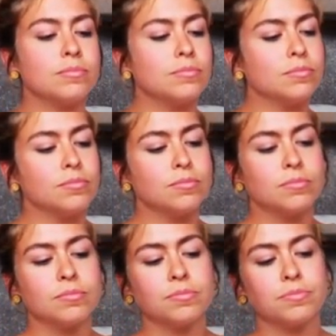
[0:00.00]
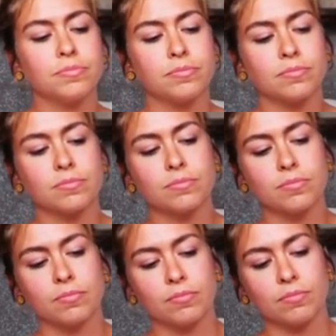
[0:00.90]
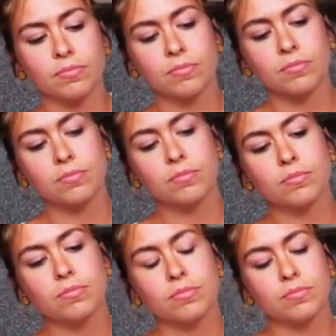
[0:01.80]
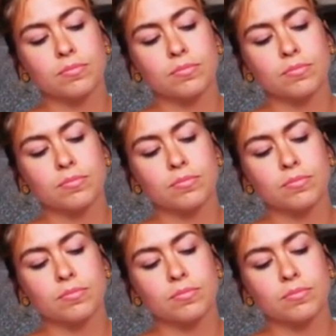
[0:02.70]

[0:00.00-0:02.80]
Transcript: (not speaking)